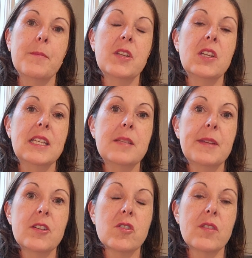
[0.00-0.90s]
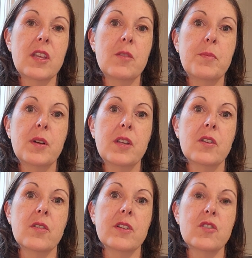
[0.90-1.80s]
You need to make sure that you put
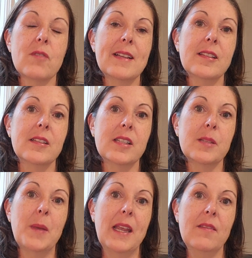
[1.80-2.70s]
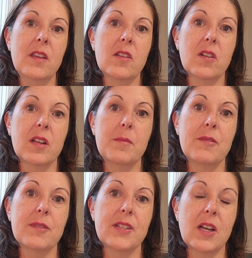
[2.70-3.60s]
your address in Spain that you're going to be
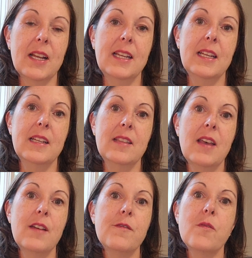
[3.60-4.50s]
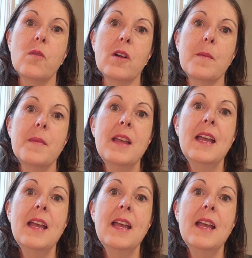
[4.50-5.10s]
residing in that form.